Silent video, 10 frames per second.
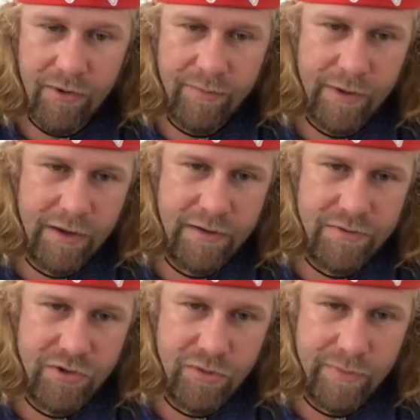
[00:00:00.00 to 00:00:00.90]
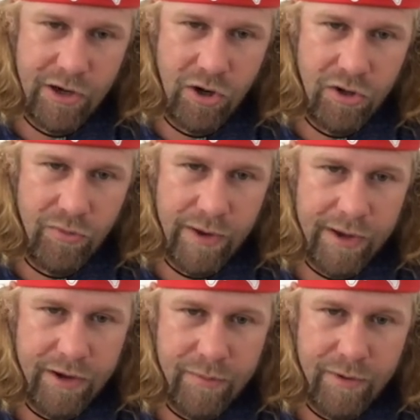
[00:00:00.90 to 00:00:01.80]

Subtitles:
I'm not going to zoom in all the way here,